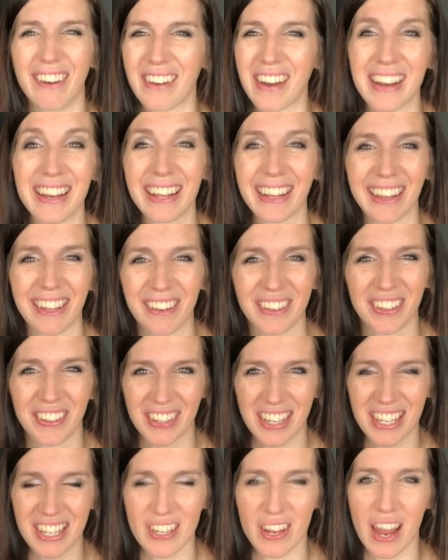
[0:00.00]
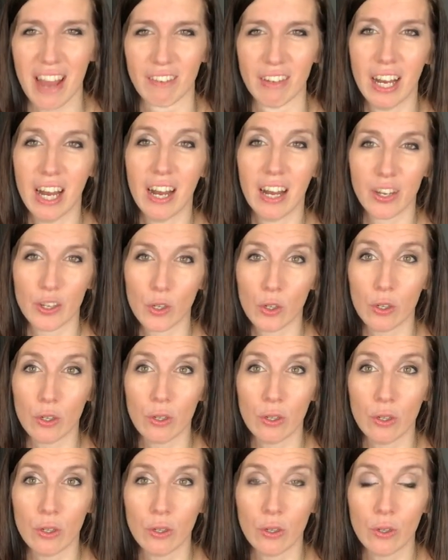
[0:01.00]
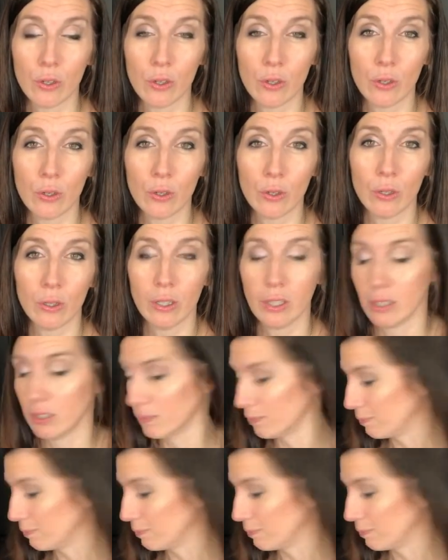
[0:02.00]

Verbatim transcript: or any low note that you have, do,